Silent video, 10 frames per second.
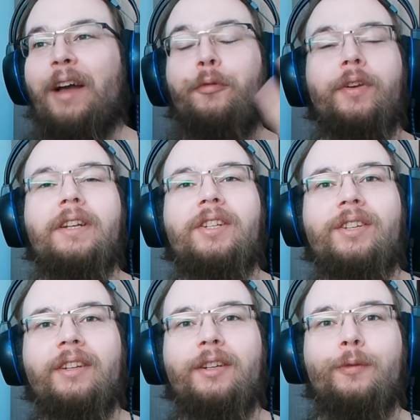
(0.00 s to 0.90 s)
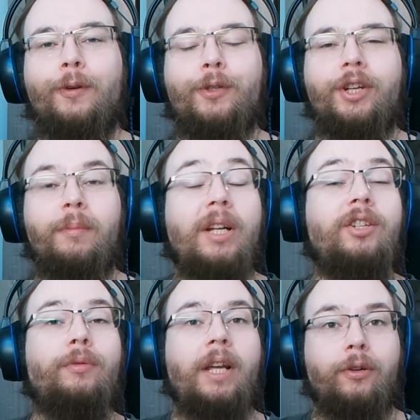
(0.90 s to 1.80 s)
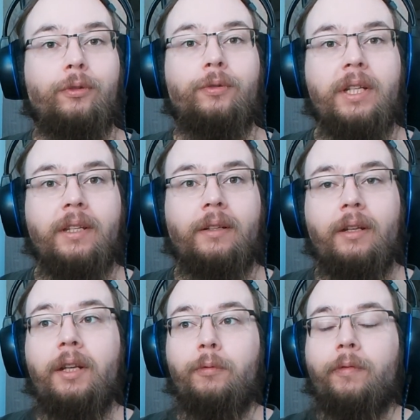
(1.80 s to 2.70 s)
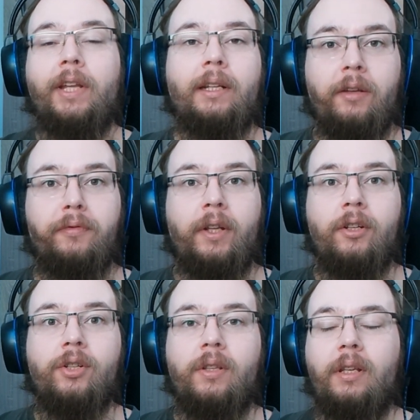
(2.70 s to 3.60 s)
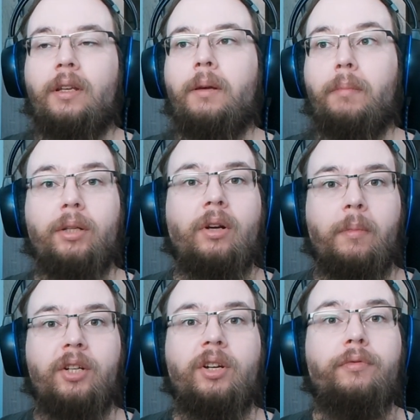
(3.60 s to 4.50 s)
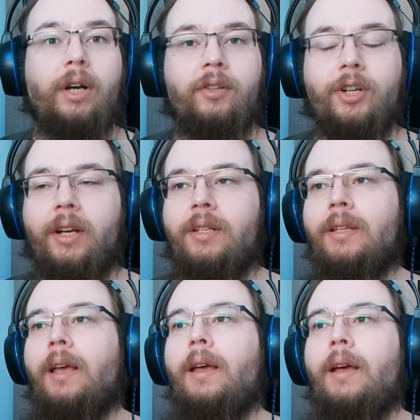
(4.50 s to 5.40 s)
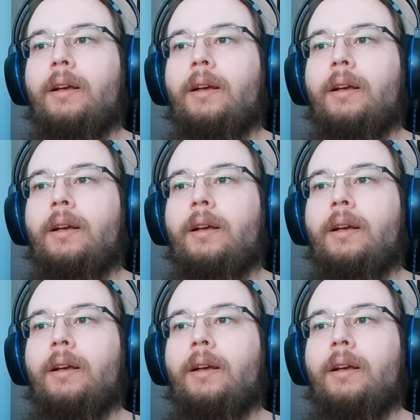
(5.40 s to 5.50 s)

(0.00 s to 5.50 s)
I finished uh, watching Magia Record recently, and with that I finished the Madoka Magica franchise,